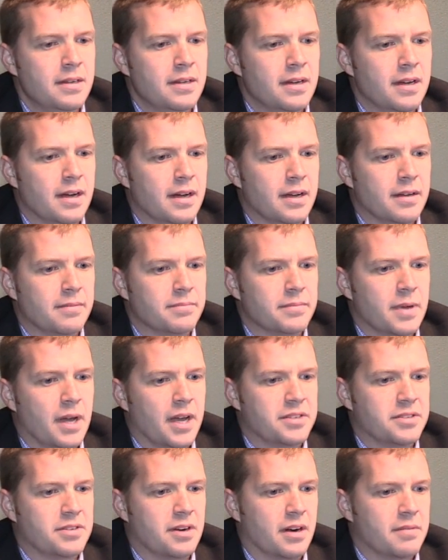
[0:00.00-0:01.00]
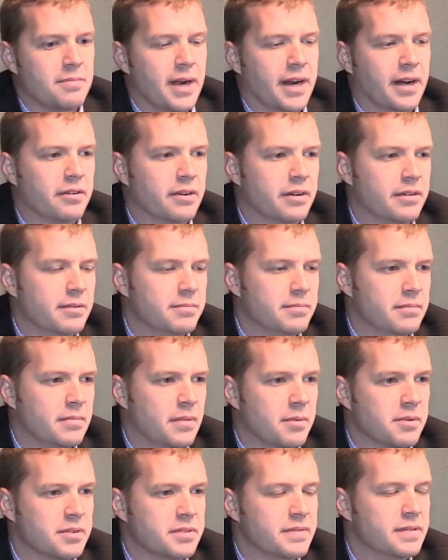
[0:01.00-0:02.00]
I started my career
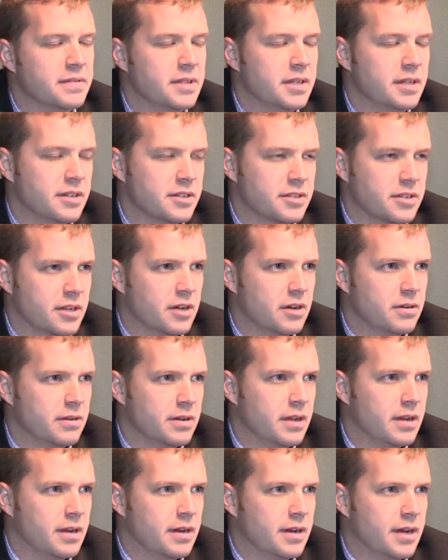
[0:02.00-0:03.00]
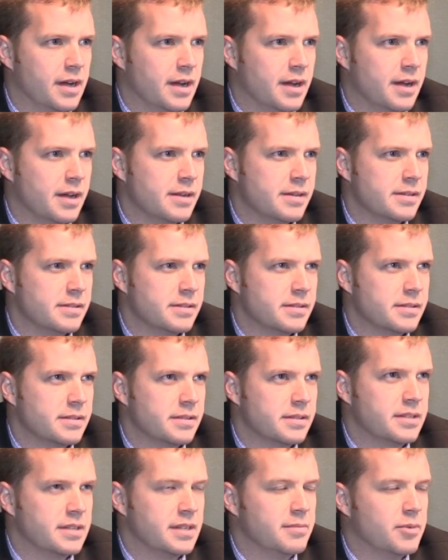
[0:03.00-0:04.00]
almost 15 years ago in the
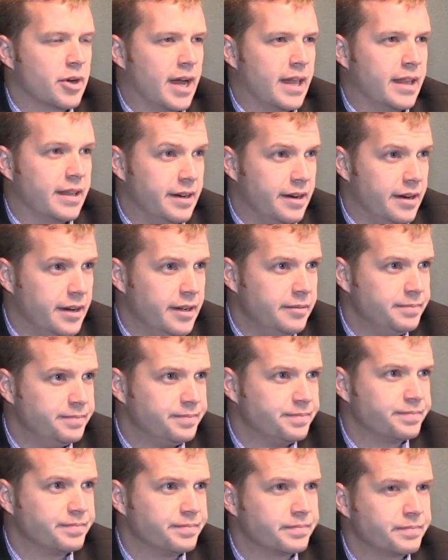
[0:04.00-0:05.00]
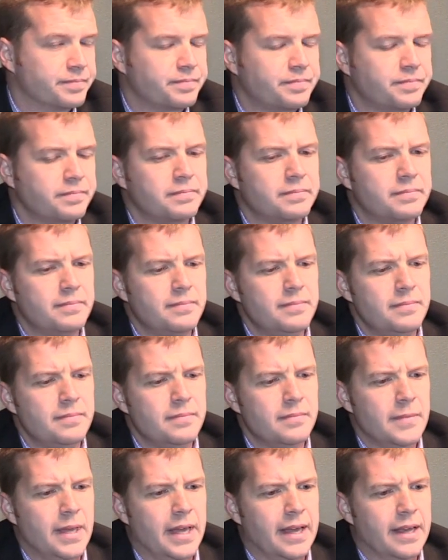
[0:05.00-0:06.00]
Steamboat Island area,
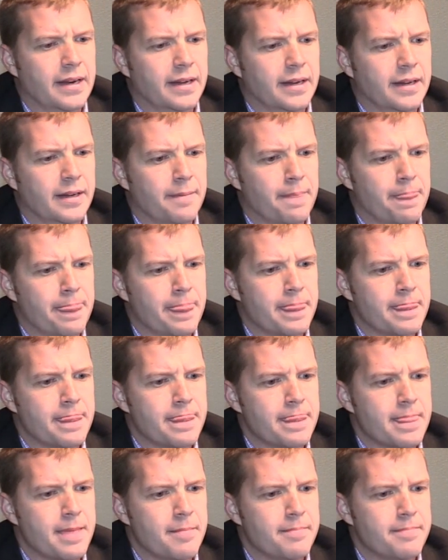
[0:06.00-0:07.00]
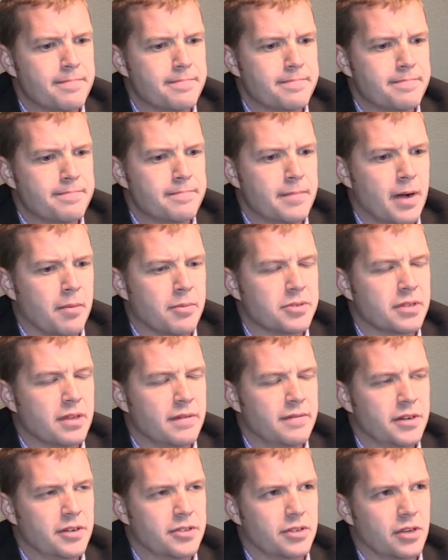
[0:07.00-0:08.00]
and almost
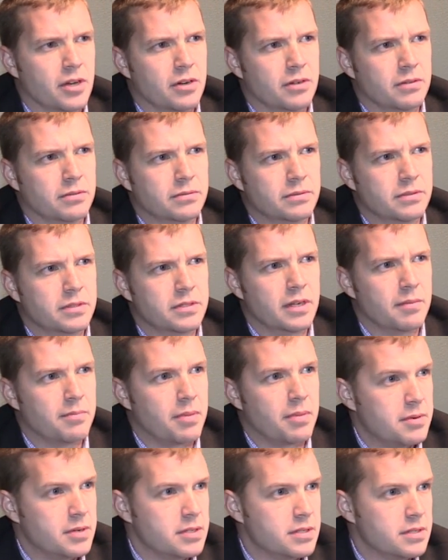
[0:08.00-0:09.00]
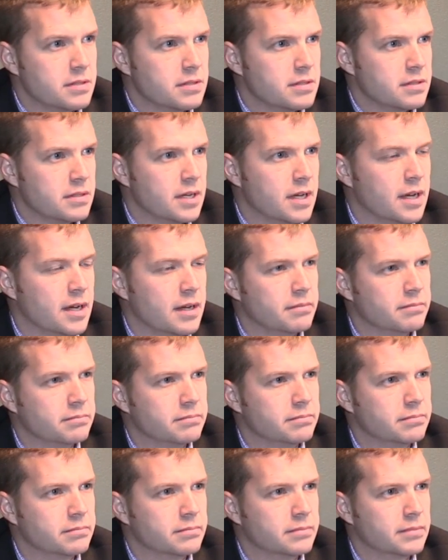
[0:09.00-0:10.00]
11 years ago, the city of Bremerton.
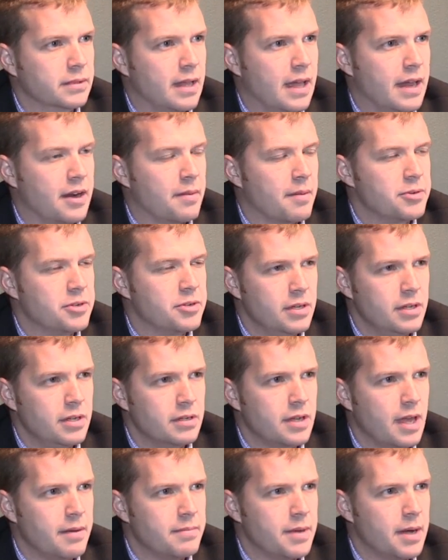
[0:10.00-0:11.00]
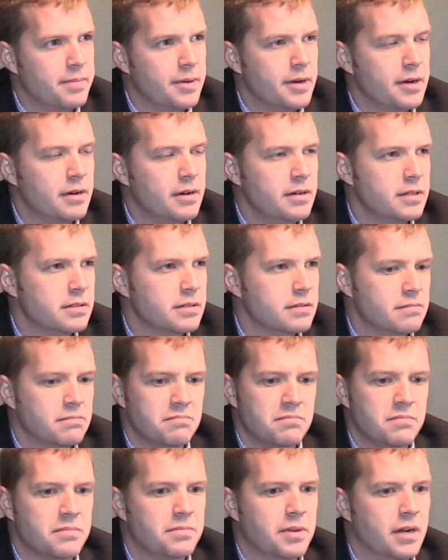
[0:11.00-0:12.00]
Had an opportunity, came up here, and
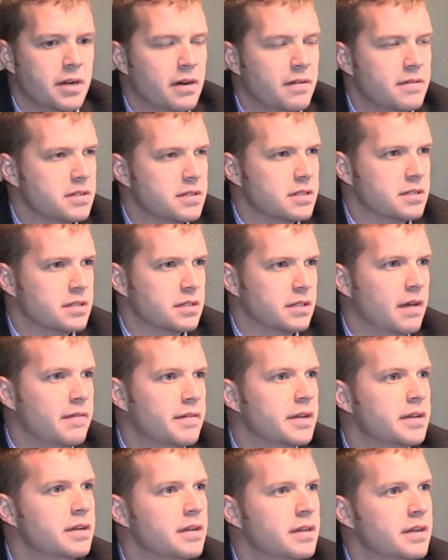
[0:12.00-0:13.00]
been here ever since and love it.